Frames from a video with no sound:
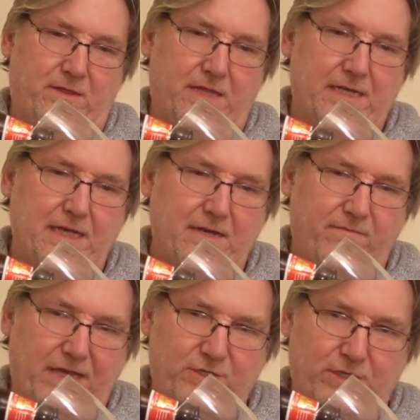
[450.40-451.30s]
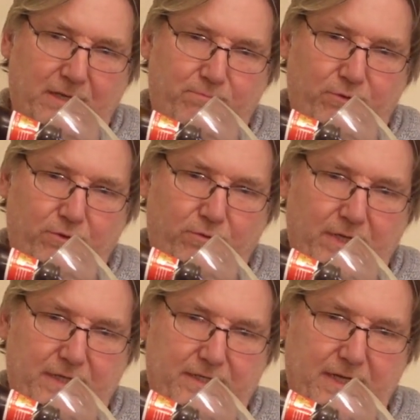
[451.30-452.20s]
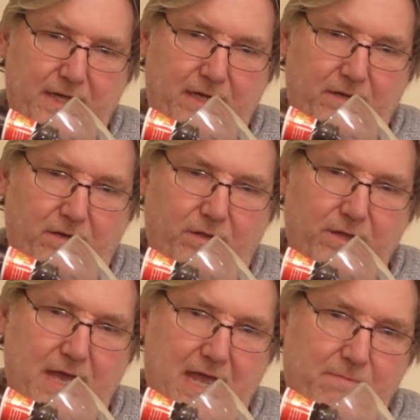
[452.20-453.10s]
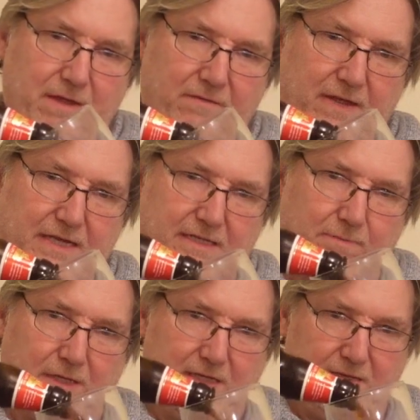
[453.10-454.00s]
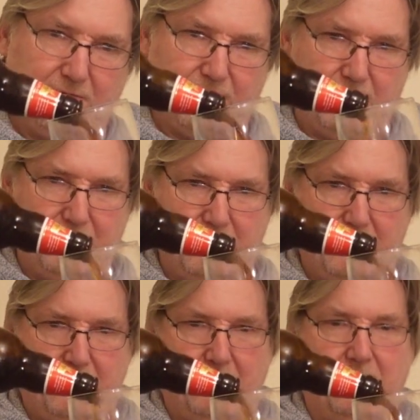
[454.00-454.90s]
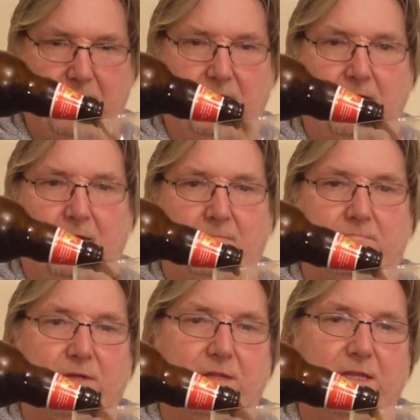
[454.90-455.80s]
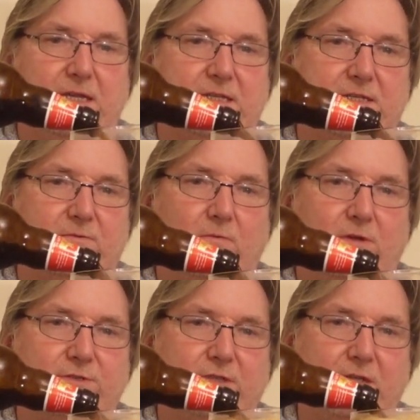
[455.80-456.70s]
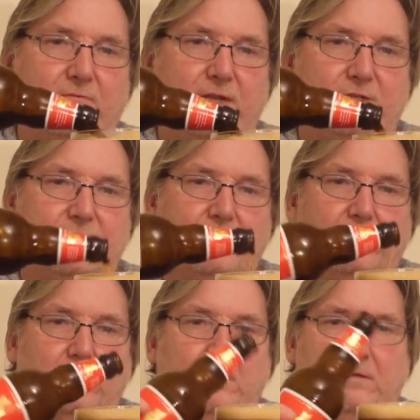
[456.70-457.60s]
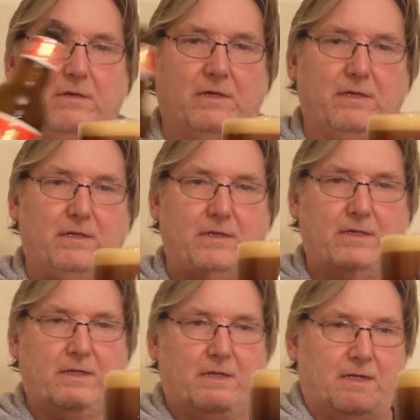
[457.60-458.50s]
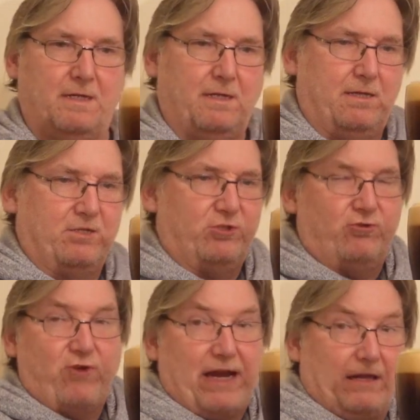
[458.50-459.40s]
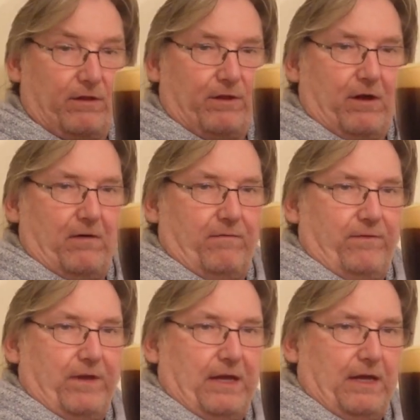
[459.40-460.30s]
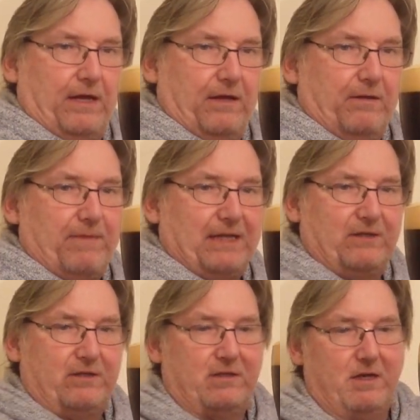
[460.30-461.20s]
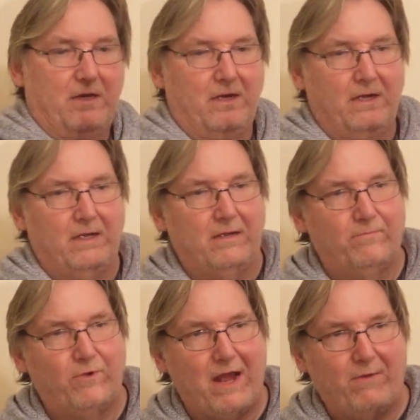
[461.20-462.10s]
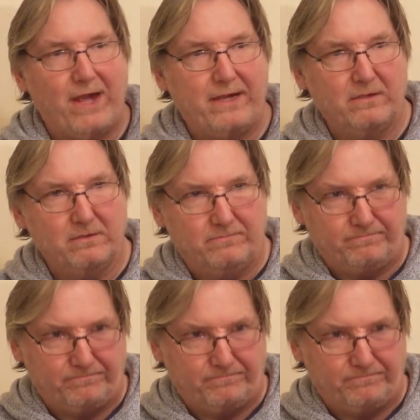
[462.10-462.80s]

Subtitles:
They did eventually brew this in other ABVs, I believe, but this was the original strength of the man's brown ale.